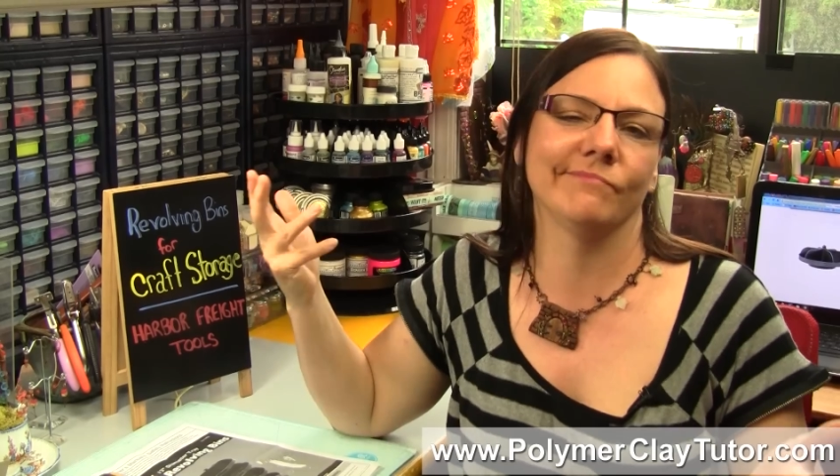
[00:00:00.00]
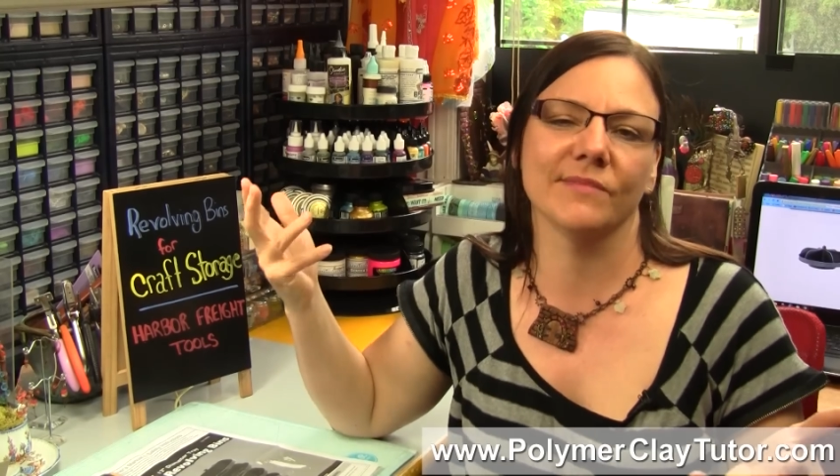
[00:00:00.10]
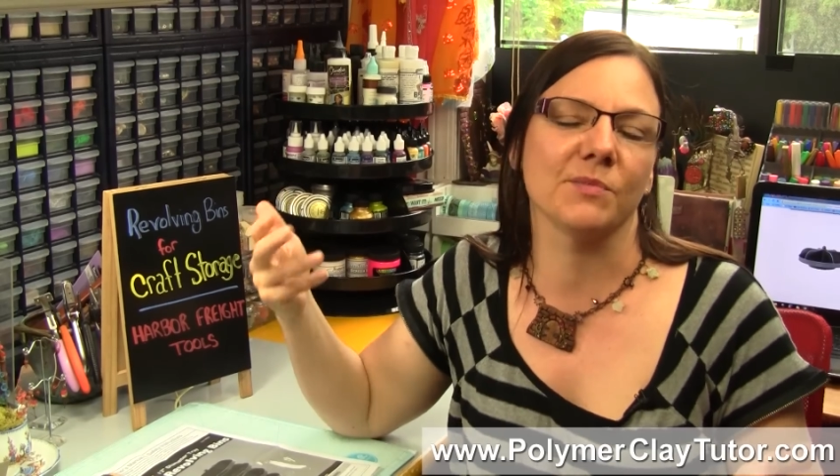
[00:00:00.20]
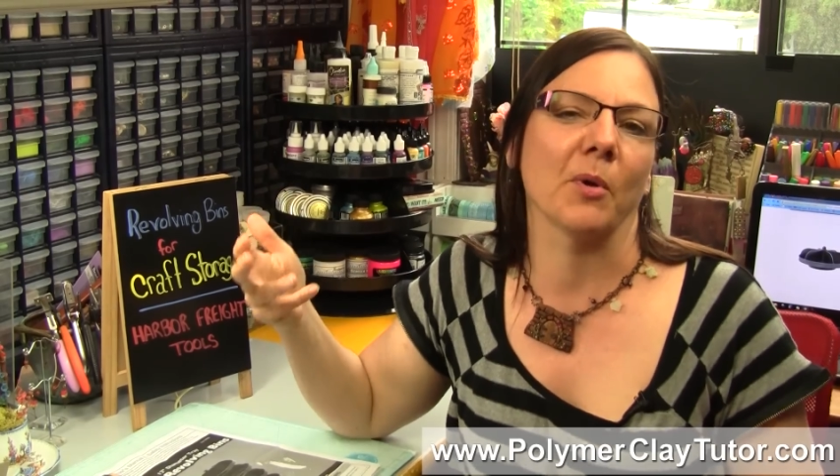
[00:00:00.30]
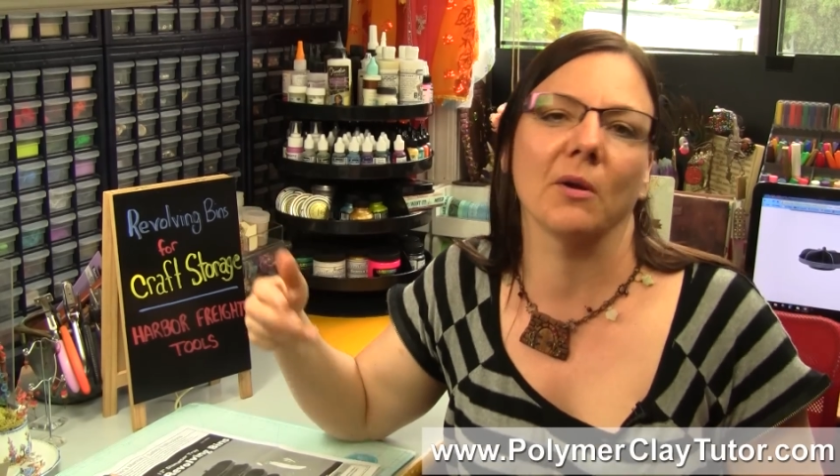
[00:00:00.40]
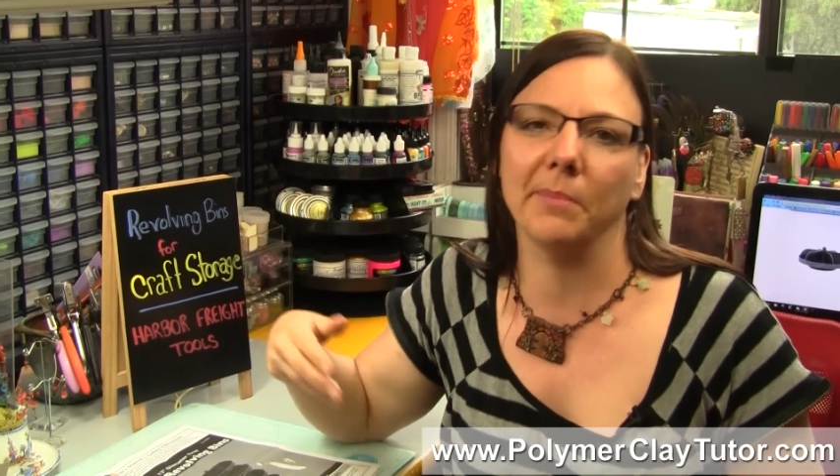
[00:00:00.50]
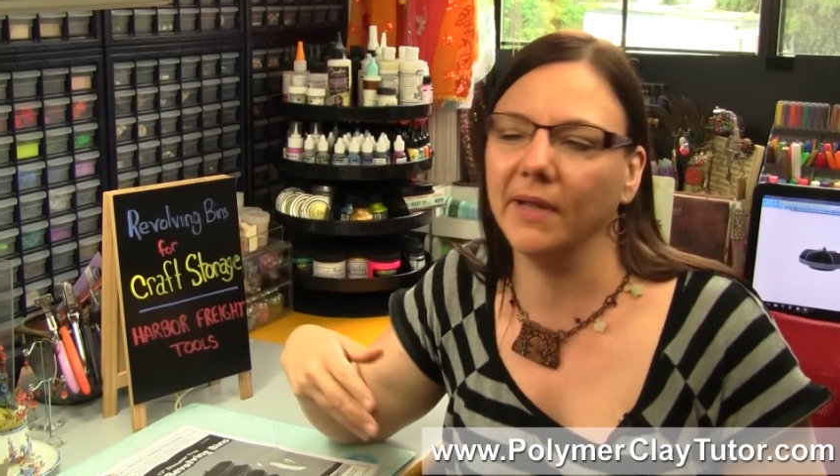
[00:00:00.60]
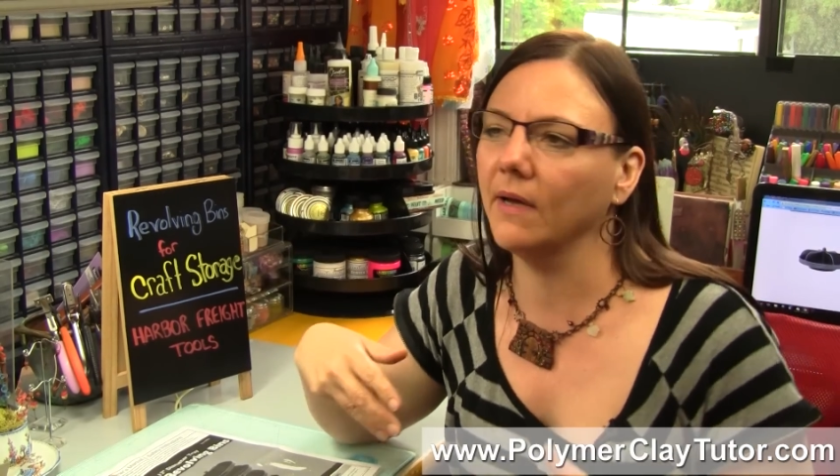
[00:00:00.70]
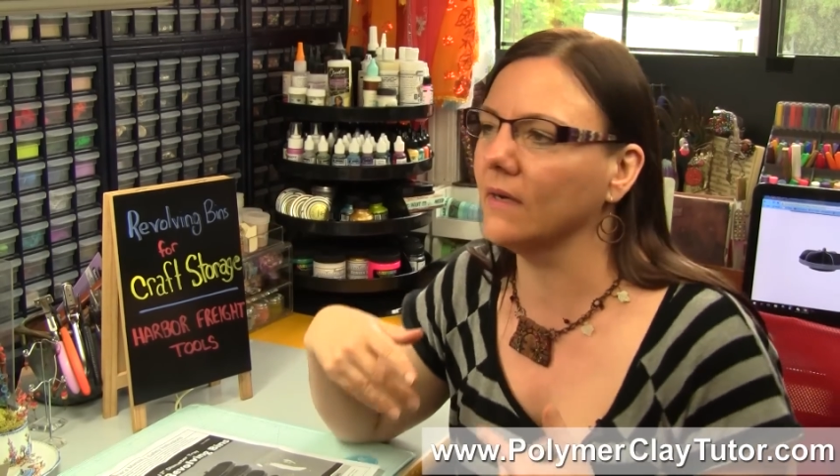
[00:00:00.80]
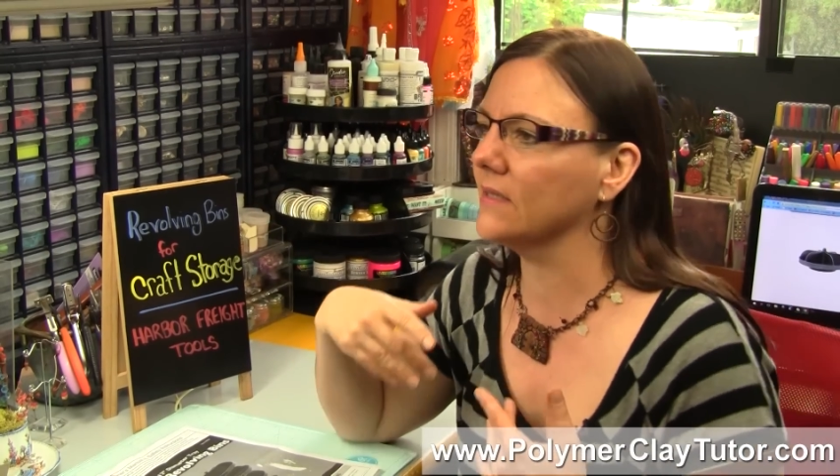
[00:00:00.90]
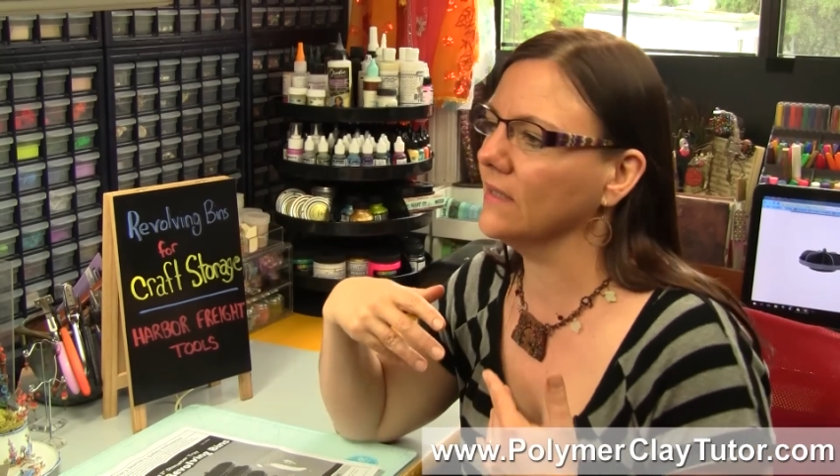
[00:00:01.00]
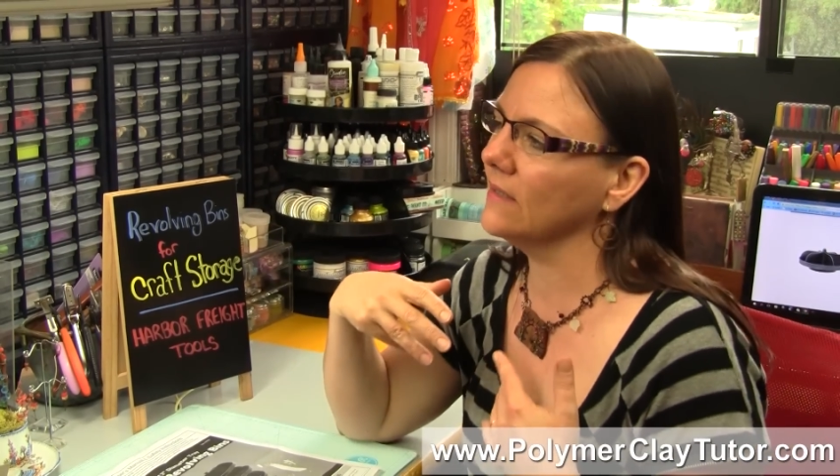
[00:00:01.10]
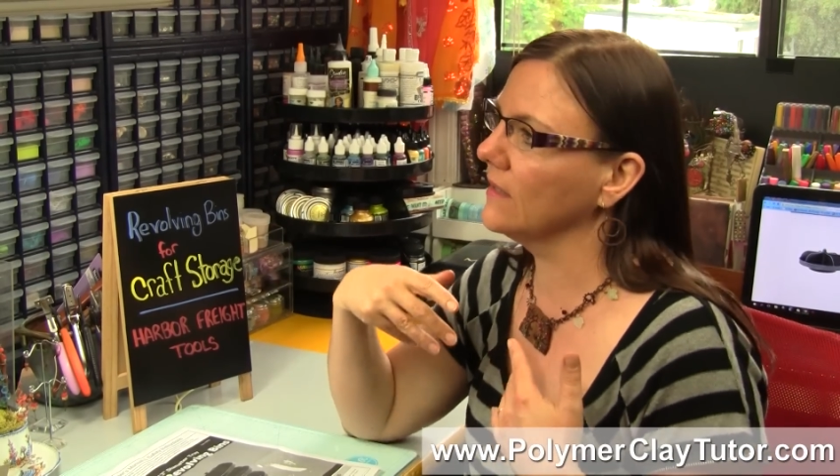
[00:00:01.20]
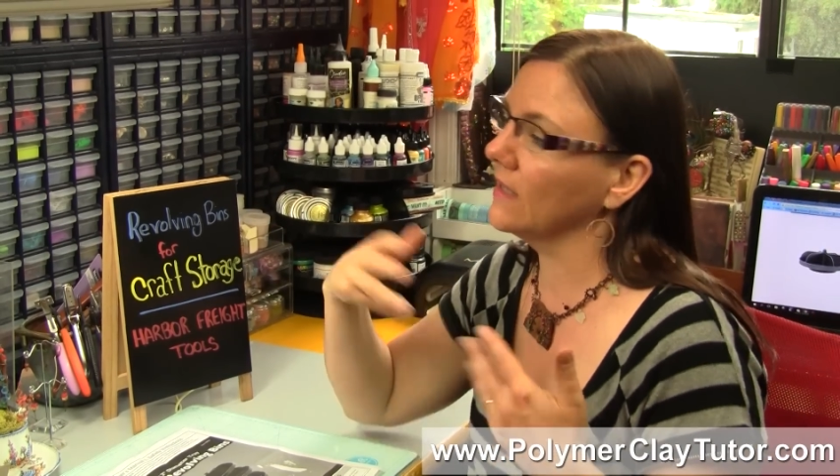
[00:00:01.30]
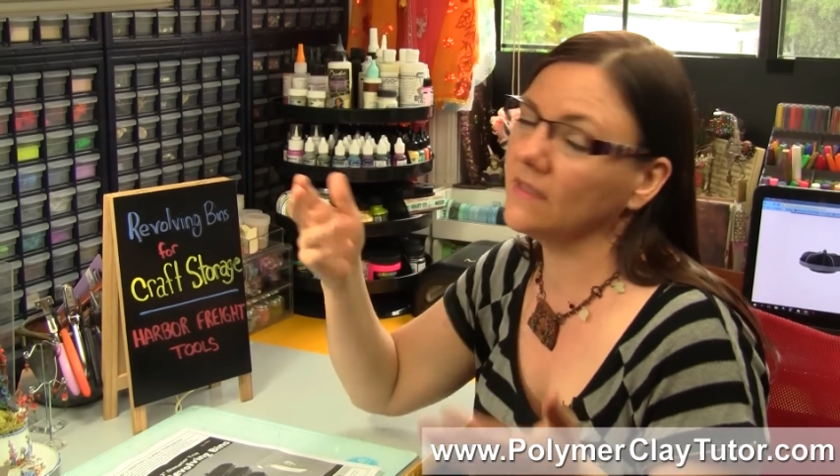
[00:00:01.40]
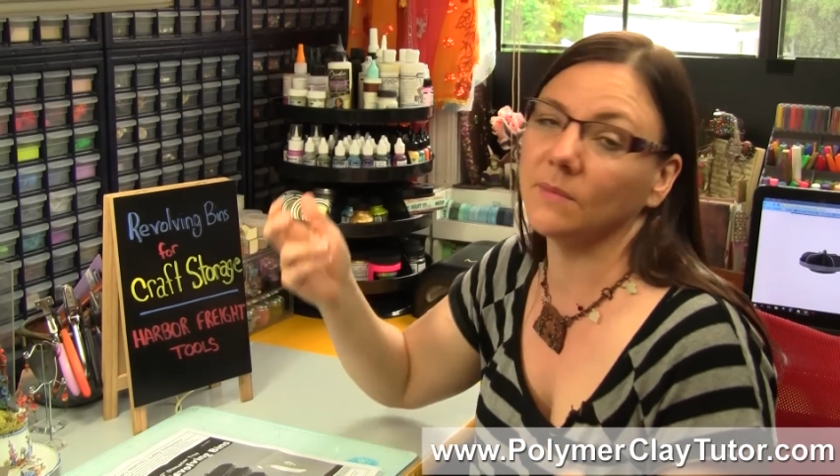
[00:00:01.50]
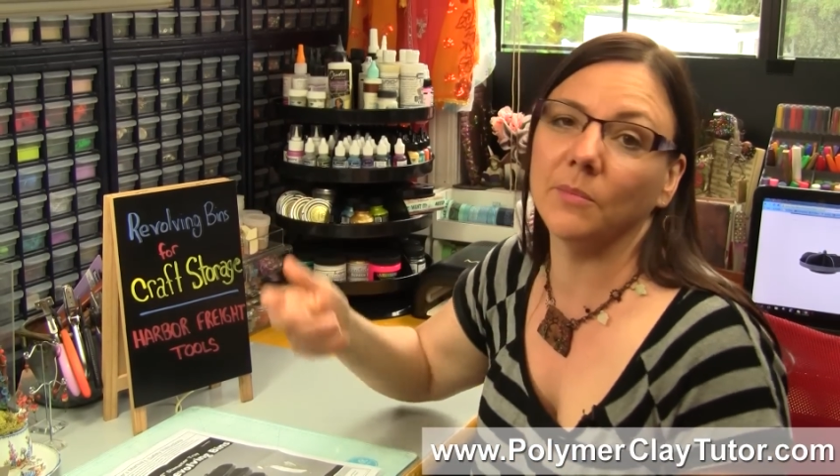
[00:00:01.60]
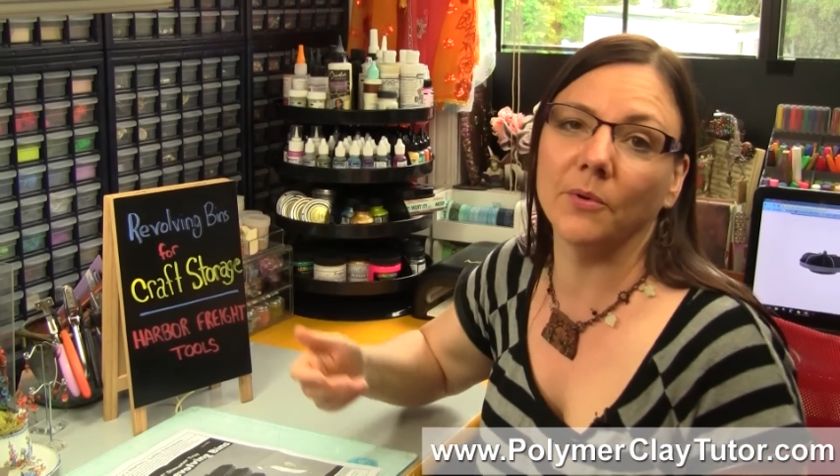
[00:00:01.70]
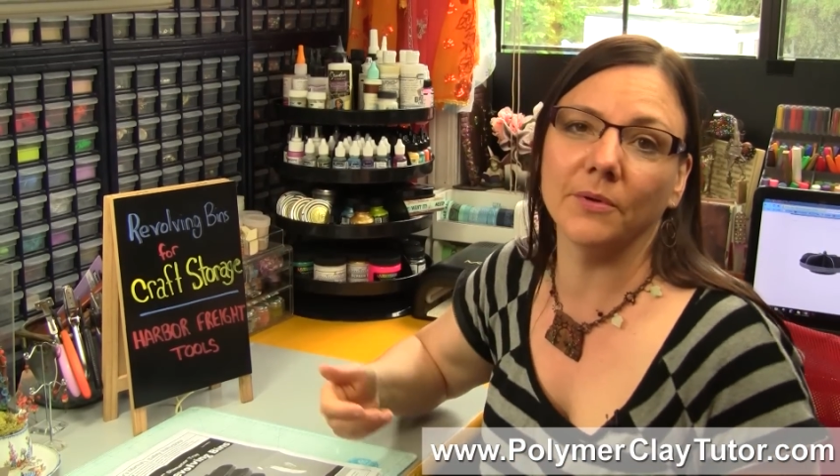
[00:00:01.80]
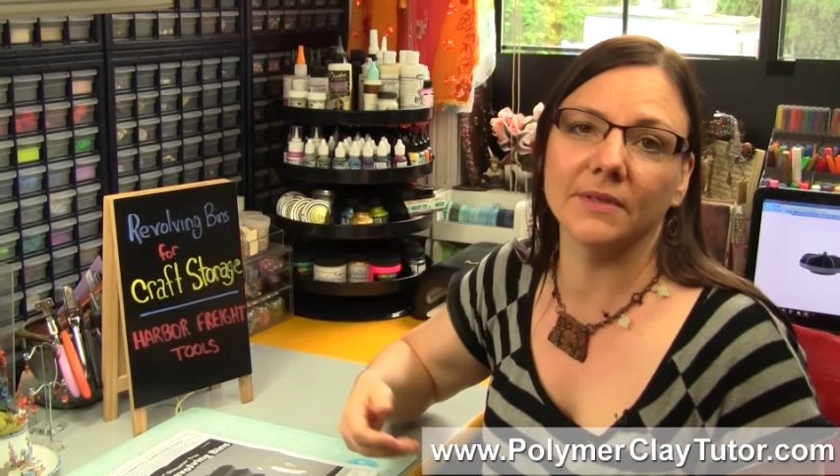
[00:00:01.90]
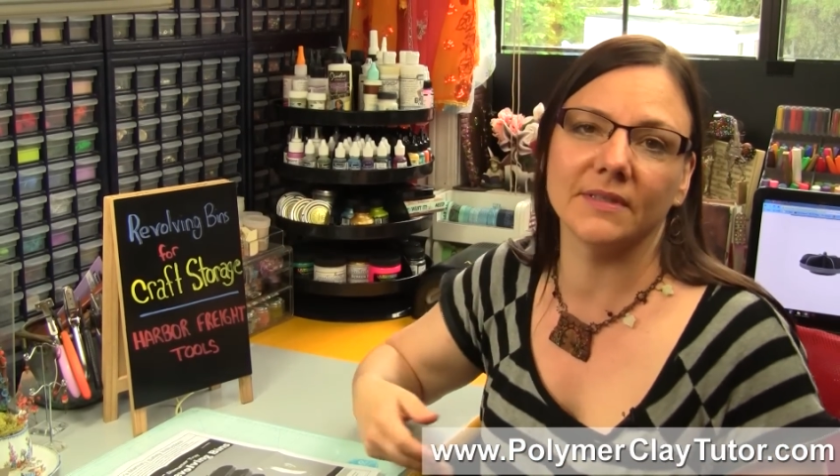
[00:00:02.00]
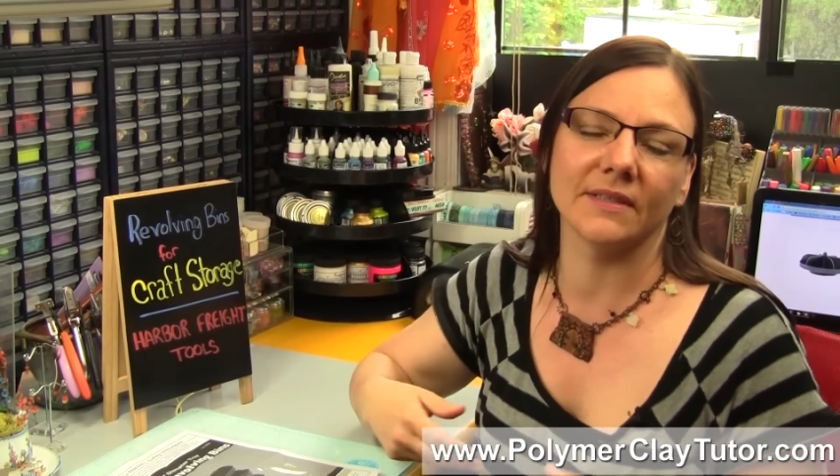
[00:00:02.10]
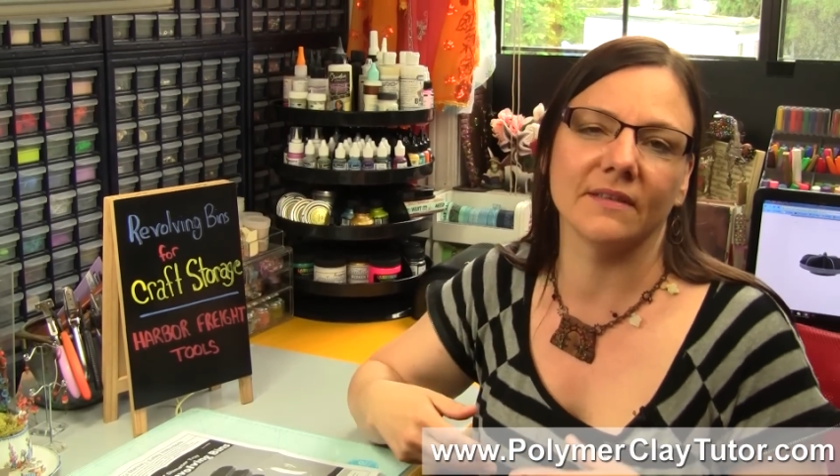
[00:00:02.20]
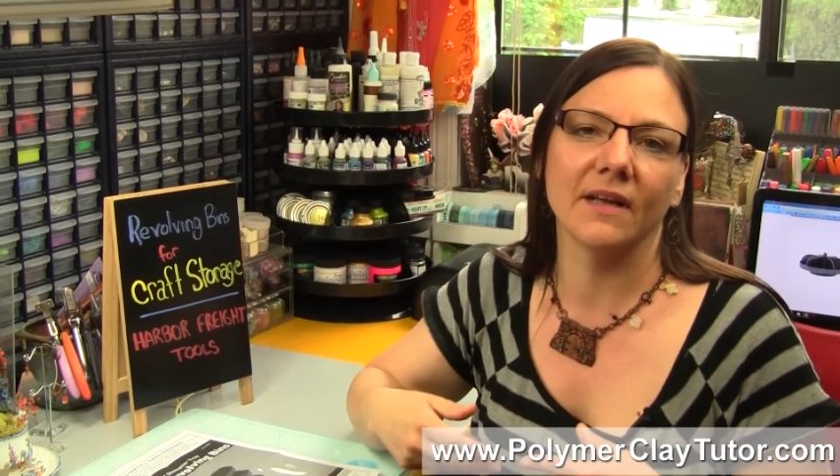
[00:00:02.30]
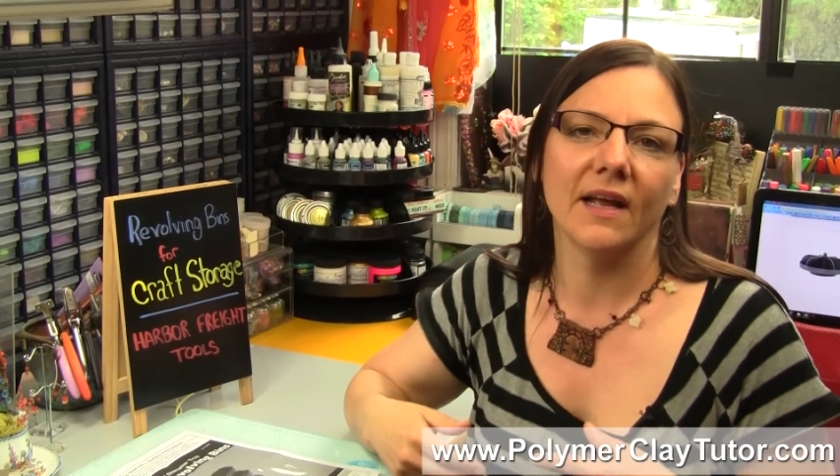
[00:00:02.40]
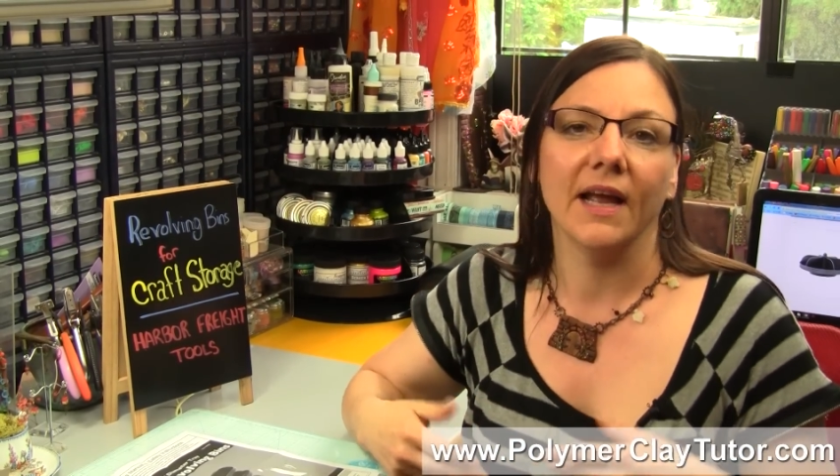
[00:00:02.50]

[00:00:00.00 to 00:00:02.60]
spark plugs and nuts and bolts and